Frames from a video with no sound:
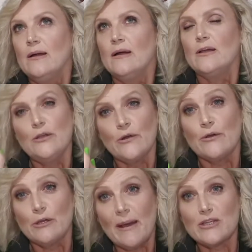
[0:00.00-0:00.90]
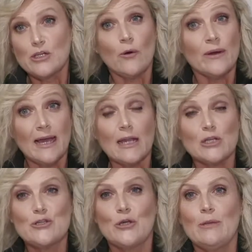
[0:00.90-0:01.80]
you know, you're about to go on a color
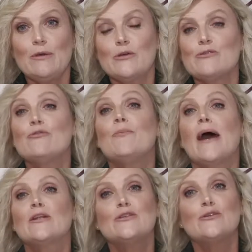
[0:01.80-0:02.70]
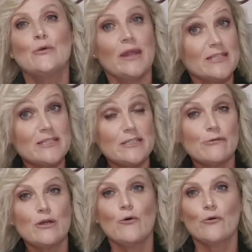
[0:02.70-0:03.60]
journey because you're about to do an
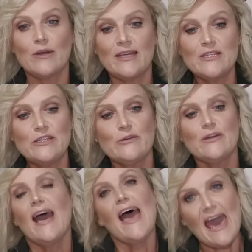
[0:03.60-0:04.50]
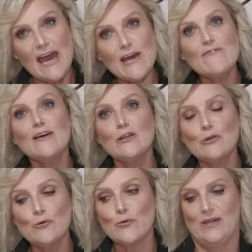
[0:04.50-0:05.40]
exterior or an interior, have a
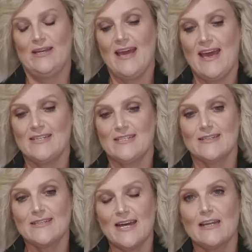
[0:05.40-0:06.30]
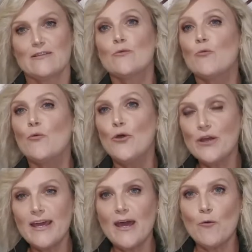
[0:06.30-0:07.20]
look at colors,
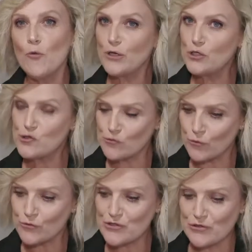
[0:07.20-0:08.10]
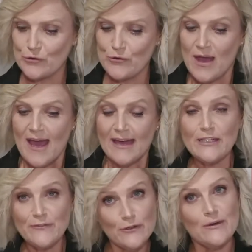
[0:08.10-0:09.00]
work out what you're drawn to. And
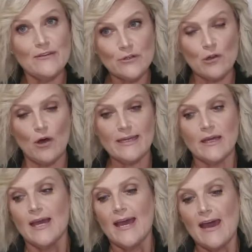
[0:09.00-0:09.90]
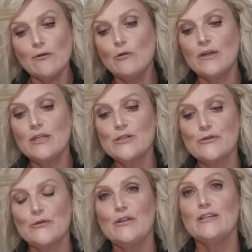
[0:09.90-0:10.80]
if you even like, have a look
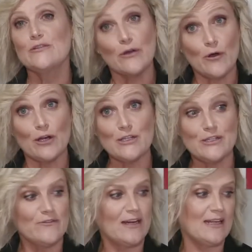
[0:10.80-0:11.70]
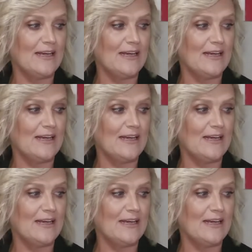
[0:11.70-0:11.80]
into the psychology of color and the